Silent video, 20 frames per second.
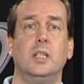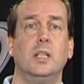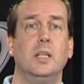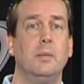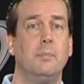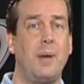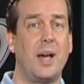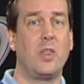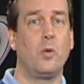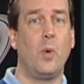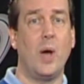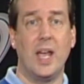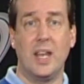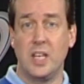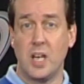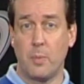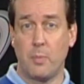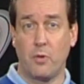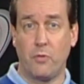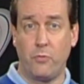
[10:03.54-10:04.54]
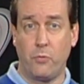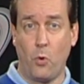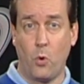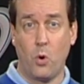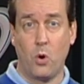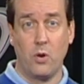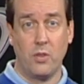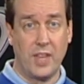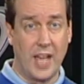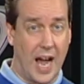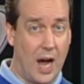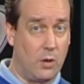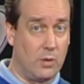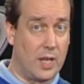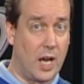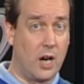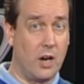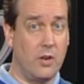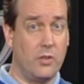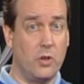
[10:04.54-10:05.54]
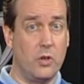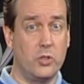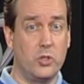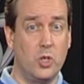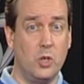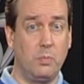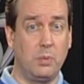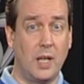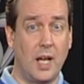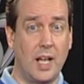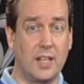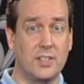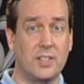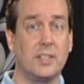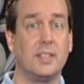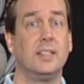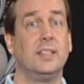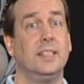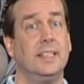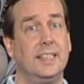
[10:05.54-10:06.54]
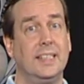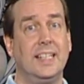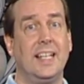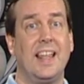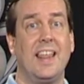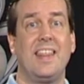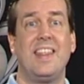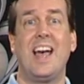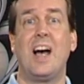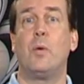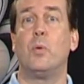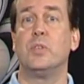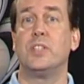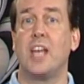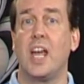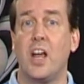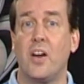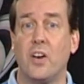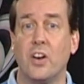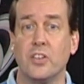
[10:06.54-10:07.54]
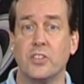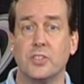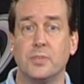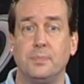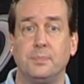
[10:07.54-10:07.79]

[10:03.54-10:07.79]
By the way, number 4, the outlier in those two plots, that was Eris.